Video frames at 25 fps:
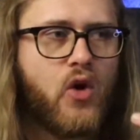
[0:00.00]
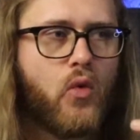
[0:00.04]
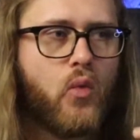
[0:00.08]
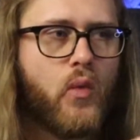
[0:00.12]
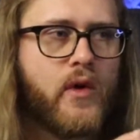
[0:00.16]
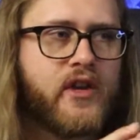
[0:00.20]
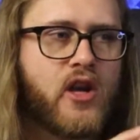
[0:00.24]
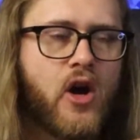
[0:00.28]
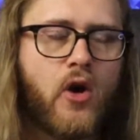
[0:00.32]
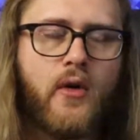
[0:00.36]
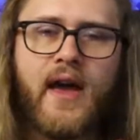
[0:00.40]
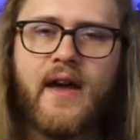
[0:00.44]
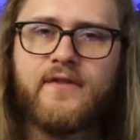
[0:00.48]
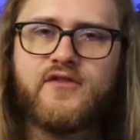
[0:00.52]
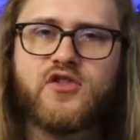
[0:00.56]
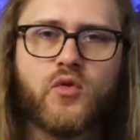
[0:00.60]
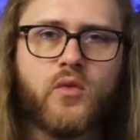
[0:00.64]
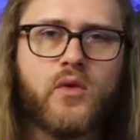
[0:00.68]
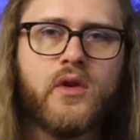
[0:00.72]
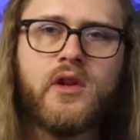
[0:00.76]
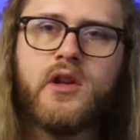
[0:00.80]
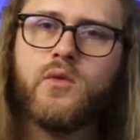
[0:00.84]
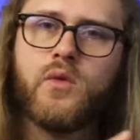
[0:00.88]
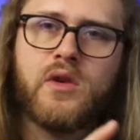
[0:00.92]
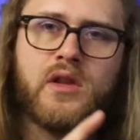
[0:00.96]
We don't have to
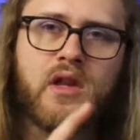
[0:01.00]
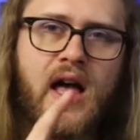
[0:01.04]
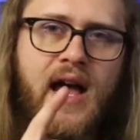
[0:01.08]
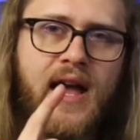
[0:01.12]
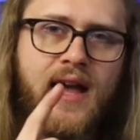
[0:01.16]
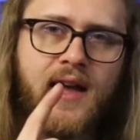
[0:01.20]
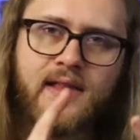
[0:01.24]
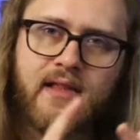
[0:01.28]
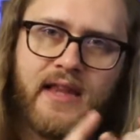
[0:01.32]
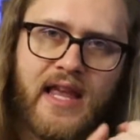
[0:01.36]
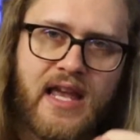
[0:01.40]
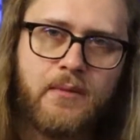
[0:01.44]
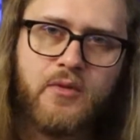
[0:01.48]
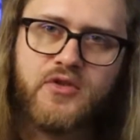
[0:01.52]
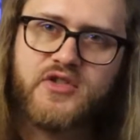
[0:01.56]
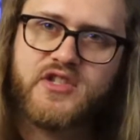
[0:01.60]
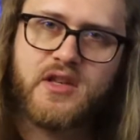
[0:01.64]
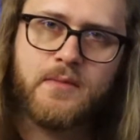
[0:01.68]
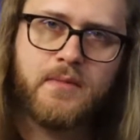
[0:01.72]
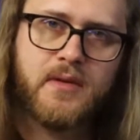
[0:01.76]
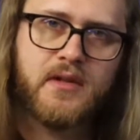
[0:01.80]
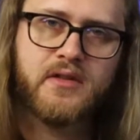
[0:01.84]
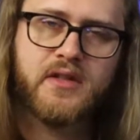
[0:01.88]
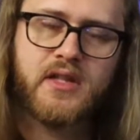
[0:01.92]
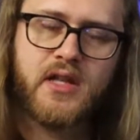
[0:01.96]
really rely on labels
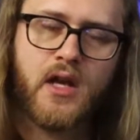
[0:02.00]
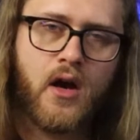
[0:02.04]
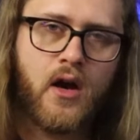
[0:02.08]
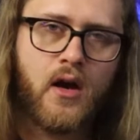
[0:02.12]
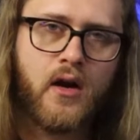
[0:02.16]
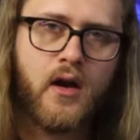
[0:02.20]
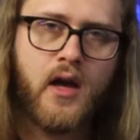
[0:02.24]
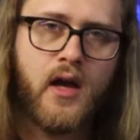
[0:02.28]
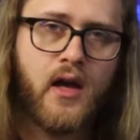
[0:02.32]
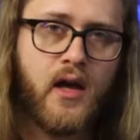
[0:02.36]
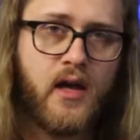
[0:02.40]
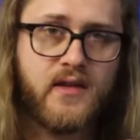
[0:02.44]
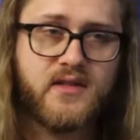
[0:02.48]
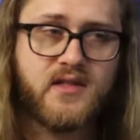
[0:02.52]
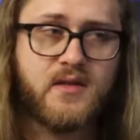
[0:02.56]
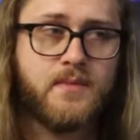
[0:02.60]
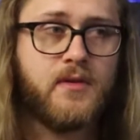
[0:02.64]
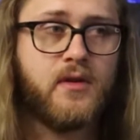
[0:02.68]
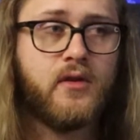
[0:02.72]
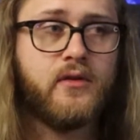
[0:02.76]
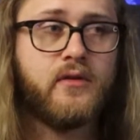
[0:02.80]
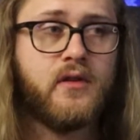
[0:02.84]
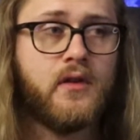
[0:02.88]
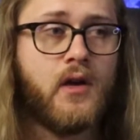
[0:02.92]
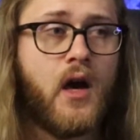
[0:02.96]
to build the uh, to
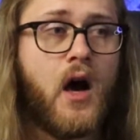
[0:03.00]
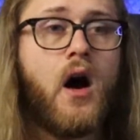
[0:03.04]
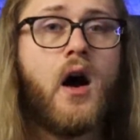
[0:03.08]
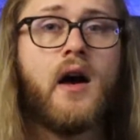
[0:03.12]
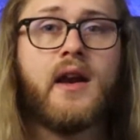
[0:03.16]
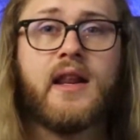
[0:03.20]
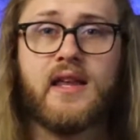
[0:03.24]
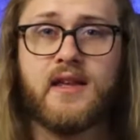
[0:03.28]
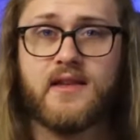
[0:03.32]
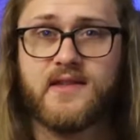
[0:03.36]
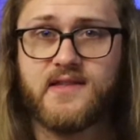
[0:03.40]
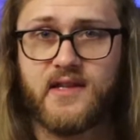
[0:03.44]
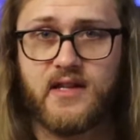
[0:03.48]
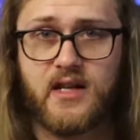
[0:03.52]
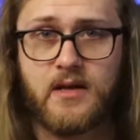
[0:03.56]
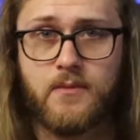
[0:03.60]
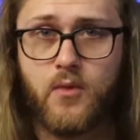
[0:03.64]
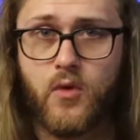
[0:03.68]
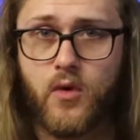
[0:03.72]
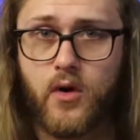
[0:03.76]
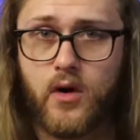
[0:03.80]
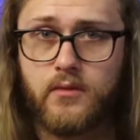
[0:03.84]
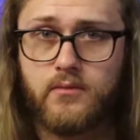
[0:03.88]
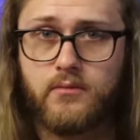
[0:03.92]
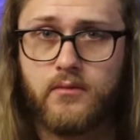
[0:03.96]
build the audience
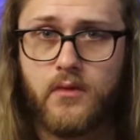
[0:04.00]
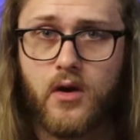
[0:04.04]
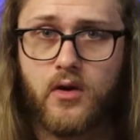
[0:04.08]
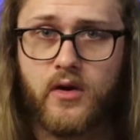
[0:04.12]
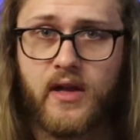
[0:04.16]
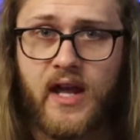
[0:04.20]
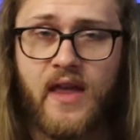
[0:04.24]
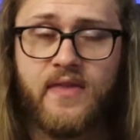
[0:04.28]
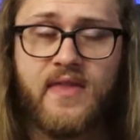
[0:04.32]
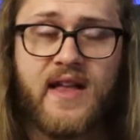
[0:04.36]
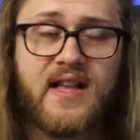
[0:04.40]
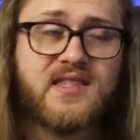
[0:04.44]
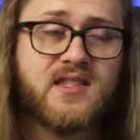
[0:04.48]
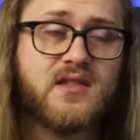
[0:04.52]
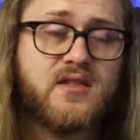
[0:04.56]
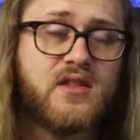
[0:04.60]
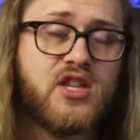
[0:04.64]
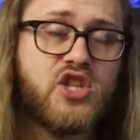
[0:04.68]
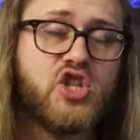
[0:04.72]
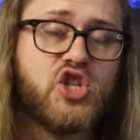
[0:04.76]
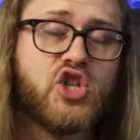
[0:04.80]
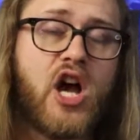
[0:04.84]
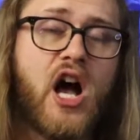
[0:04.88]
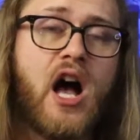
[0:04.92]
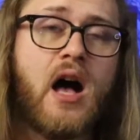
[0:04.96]
anymore. Okay, that's
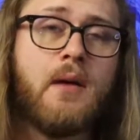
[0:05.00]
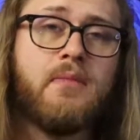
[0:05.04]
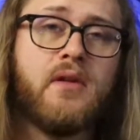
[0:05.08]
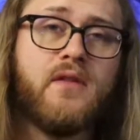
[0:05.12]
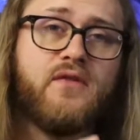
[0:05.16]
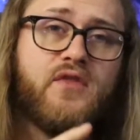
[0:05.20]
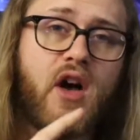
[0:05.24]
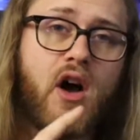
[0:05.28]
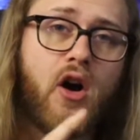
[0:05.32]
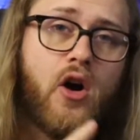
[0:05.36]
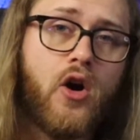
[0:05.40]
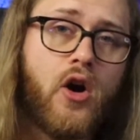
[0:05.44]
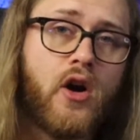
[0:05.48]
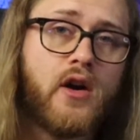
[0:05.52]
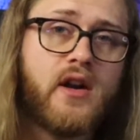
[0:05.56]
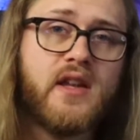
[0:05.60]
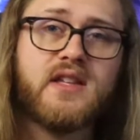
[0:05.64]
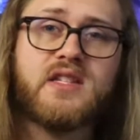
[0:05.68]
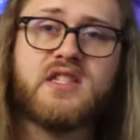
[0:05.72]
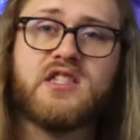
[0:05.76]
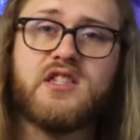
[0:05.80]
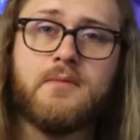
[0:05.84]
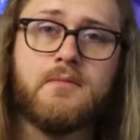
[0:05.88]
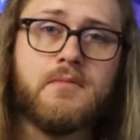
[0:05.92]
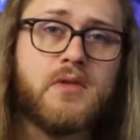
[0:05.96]
the job of the
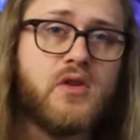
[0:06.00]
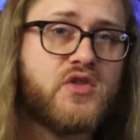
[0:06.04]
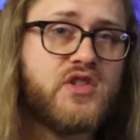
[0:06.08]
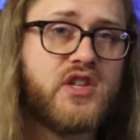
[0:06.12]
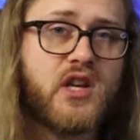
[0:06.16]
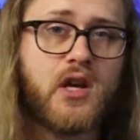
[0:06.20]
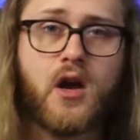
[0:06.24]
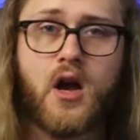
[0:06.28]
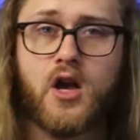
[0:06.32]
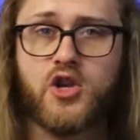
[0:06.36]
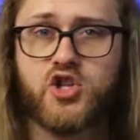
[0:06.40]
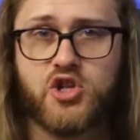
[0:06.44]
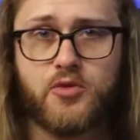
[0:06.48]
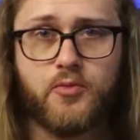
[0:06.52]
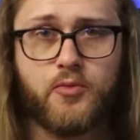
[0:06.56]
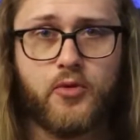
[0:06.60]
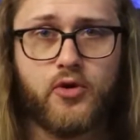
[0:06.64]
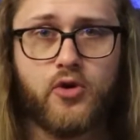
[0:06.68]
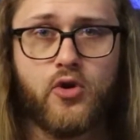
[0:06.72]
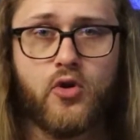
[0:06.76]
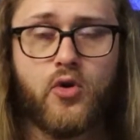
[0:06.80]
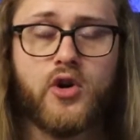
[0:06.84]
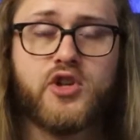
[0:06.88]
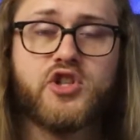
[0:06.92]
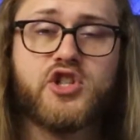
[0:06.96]
artist, the music
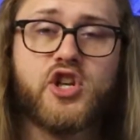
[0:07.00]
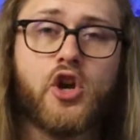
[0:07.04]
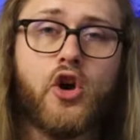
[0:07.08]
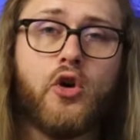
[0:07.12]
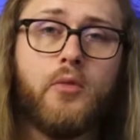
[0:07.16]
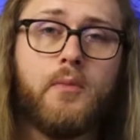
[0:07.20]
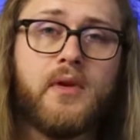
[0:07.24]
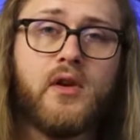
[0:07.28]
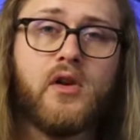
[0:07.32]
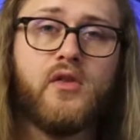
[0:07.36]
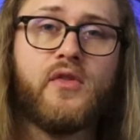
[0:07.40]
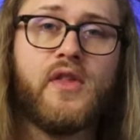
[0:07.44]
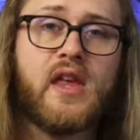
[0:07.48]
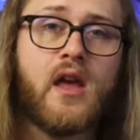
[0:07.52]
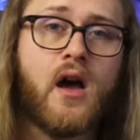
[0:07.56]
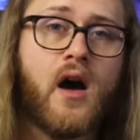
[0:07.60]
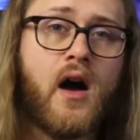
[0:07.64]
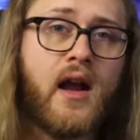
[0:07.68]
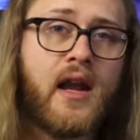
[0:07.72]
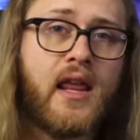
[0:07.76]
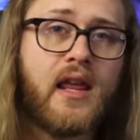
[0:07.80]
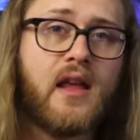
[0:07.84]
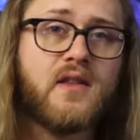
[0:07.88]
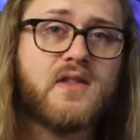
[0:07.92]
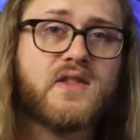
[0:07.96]
entrepreneur, to go build the
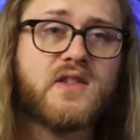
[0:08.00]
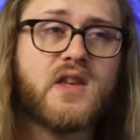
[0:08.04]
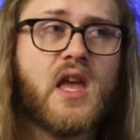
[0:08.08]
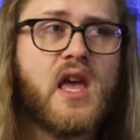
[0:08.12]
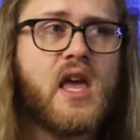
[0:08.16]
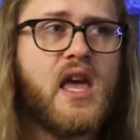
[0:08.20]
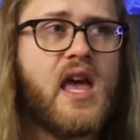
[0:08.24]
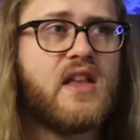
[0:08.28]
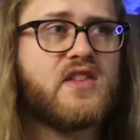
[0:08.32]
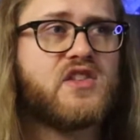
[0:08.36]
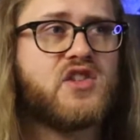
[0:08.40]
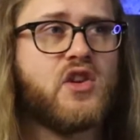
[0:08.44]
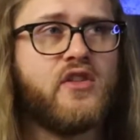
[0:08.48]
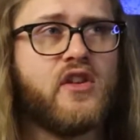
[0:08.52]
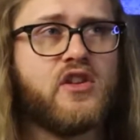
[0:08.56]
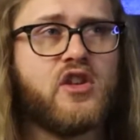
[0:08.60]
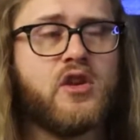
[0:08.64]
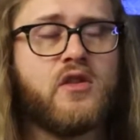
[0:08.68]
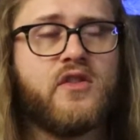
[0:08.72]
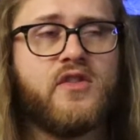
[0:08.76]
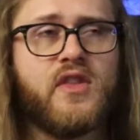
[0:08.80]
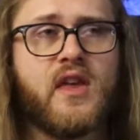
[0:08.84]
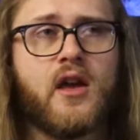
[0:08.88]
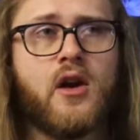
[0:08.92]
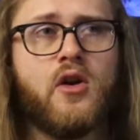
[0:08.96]
audience. And so then
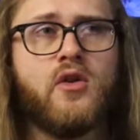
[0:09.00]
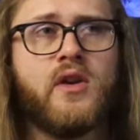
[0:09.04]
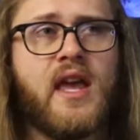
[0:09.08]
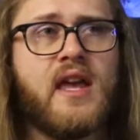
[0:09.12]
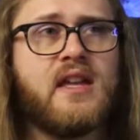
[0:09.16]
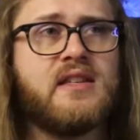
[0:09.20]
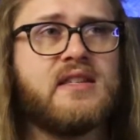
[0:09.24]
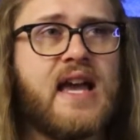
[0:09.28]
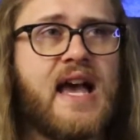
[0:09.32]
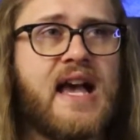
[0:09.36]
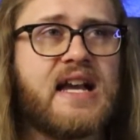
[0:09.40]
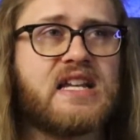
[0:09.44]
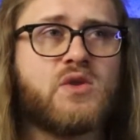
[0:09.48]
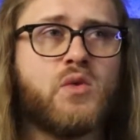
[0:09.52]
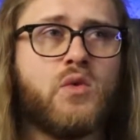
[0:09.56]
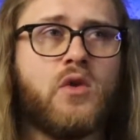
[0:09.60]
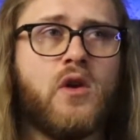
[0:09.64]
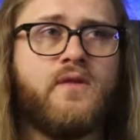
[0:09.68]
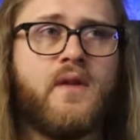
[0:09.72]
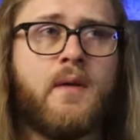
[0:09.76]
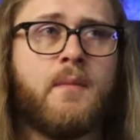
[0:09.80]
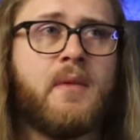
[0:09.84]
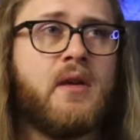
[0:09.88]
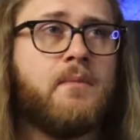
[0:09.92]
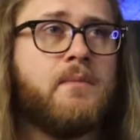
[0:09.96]
you think, okay, Dax, well,
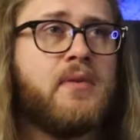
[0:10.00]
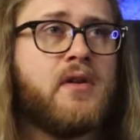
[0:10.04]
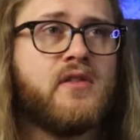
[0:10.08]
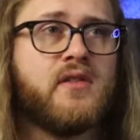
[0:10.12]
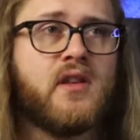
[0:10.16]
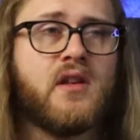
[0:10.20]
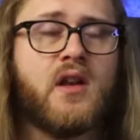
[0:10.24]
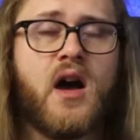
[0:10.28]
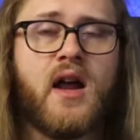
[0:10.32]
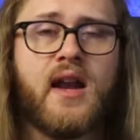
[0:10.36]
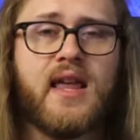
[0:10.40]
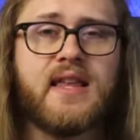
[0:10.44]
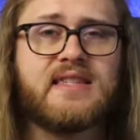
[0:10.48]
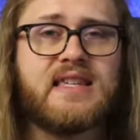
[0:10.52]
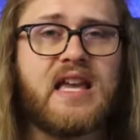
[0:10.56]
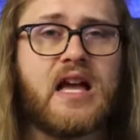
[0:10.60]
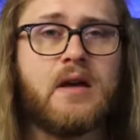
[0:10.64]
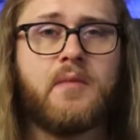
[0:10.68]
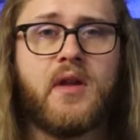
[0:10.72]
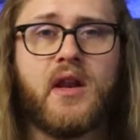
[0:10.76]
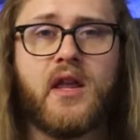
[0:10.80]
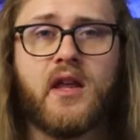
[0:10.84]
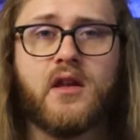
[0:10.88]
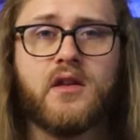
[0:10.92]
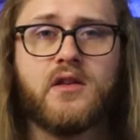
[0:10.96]
if I'm going to build an audience, how
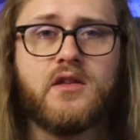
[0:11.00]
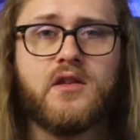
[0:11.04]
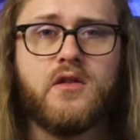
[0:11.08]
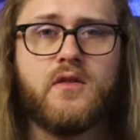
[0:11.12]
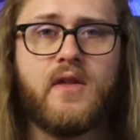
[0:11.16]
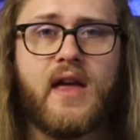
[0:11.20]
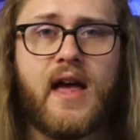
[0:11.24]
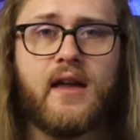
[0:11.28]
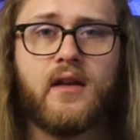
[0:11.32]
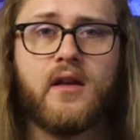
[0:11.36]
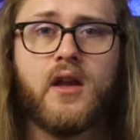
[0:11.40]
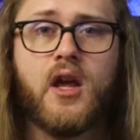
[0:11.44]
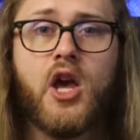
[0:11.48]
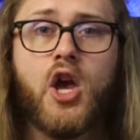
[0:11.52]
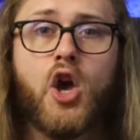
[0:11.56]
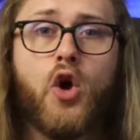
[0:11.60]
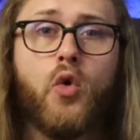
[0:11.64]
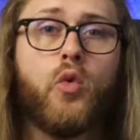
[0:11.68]
am I going to do that?